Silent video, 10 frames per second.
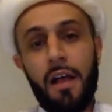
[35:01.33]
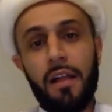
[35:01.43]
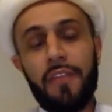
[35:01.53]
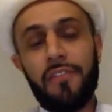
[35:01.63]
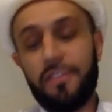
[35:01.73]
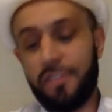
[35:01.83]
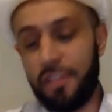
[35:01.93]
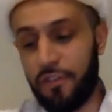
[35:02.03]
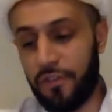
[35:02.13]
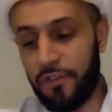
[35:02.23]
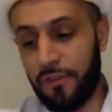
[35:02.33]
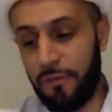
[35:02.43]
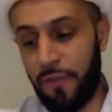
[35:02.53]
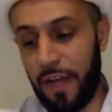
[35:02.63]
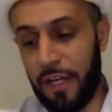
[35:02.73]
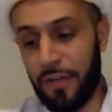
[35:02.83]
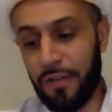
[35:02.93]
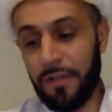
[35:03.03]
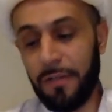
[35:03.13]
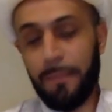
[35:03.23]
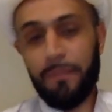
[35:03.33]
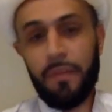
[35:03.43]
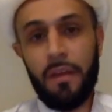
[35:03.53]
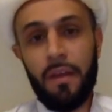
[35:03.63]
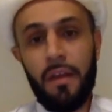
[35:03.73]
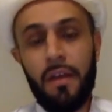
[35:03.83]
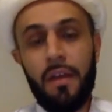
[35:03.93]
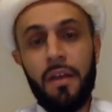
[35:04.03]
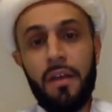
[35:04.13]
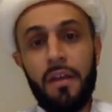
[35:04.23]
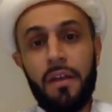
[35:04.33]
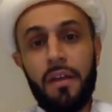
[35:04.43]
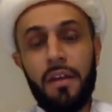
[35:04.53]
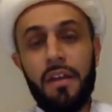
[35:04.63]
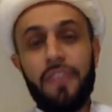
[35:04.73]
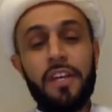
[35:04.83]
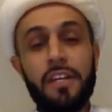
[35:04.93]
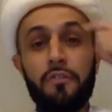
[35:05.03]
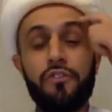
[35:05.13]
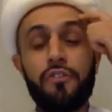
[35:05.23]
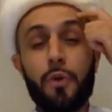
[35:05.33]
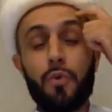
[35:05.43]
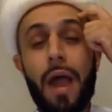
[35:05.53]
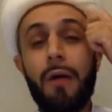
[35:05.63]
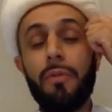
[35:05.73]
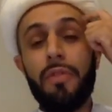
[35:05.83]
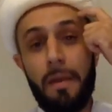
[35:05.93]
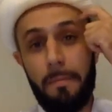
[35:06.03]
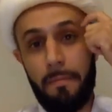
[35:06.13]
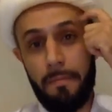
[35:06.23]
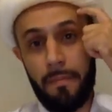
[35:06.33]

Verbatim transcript: Allah says, This fire is going to surround them.